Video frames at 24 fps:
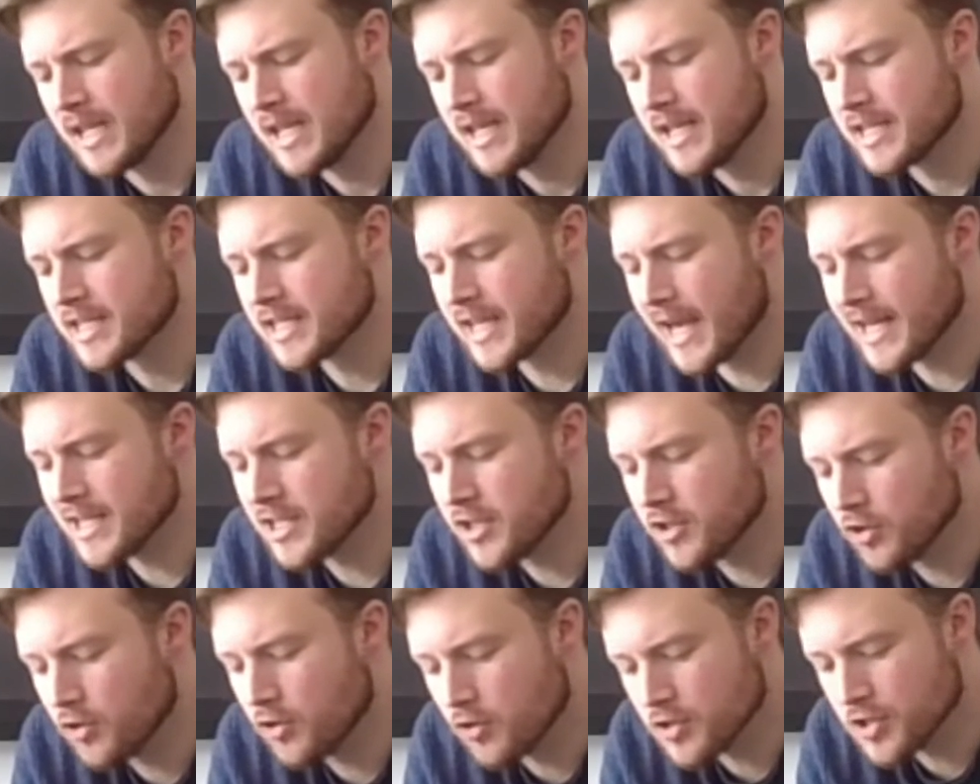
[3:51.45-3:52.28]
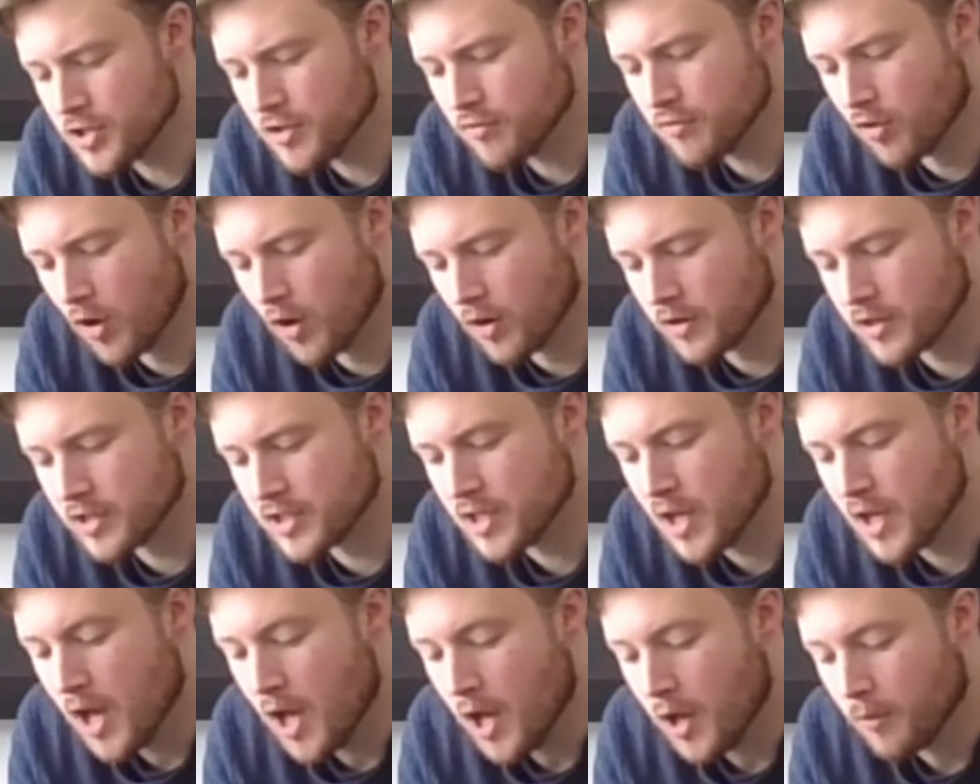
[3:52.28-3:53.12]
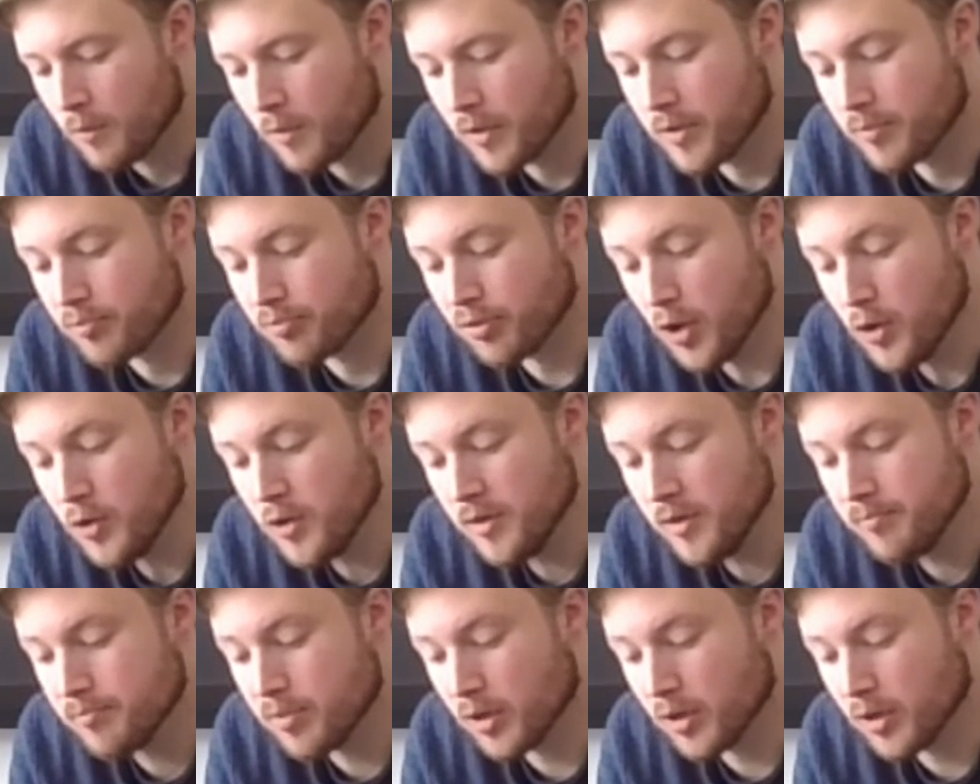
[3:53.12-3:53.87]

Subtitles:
Scattered across the rocks were the broken